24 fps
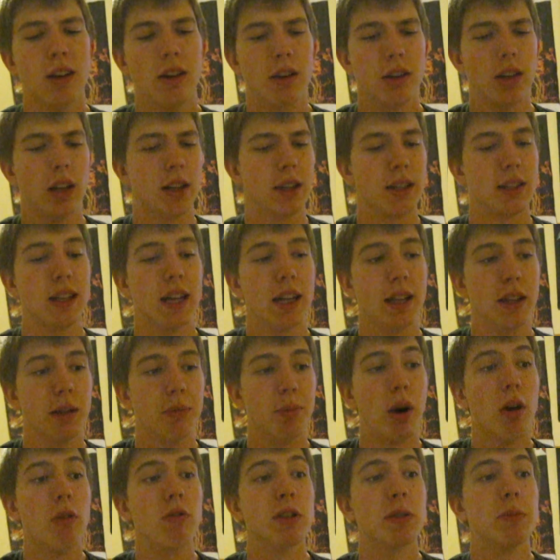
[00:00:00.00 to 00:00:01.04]
or not the send, the
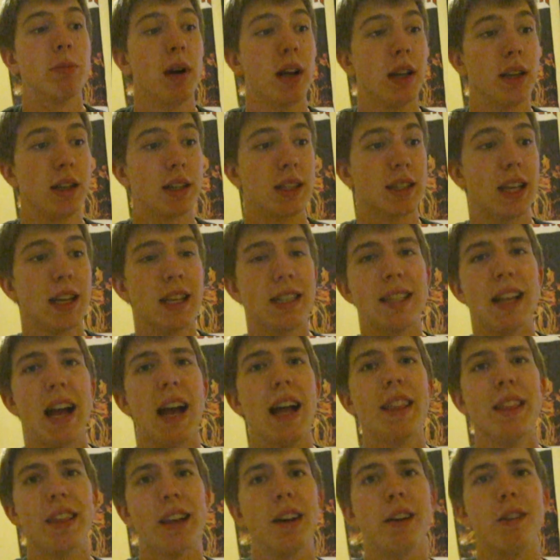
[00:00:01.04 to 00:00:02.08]
post button, because I
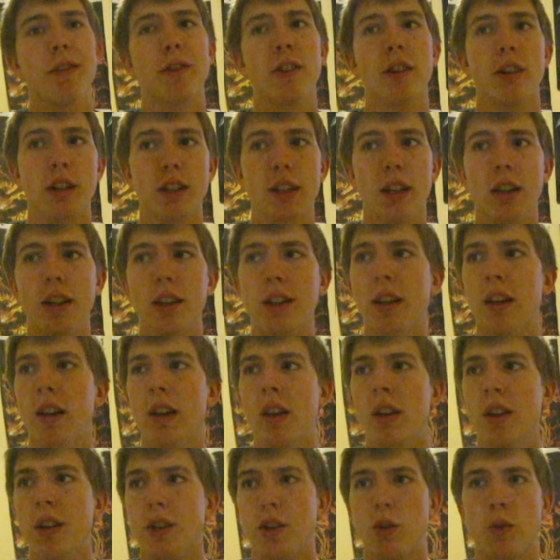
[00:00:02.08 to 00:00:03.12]
sat there for a good
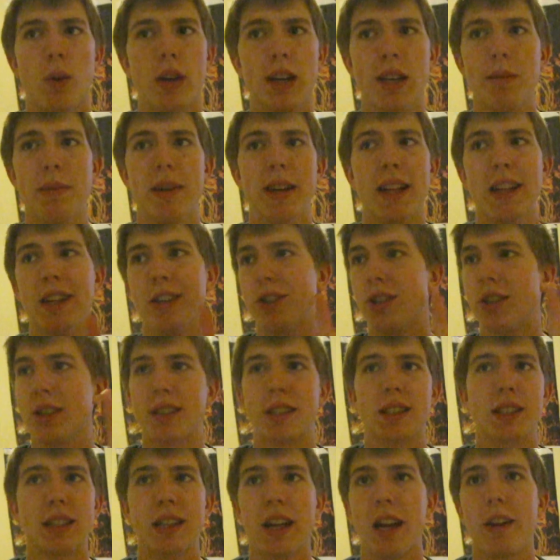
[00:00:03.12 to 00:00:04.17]
20 minutes
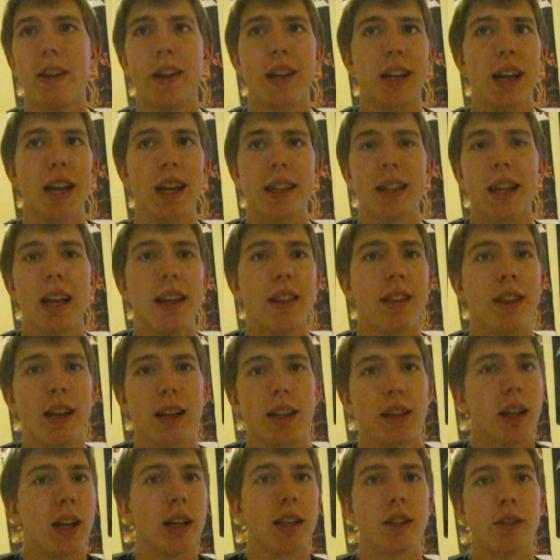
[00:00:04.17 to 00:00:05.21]
just staring at that
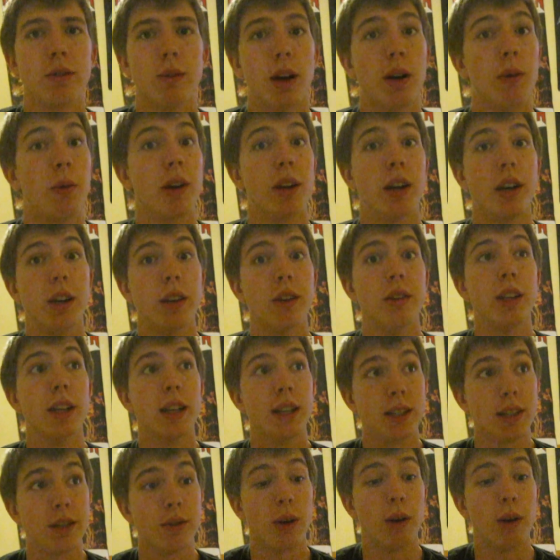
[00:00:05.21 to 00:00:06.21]
thing, like, do I want to do this?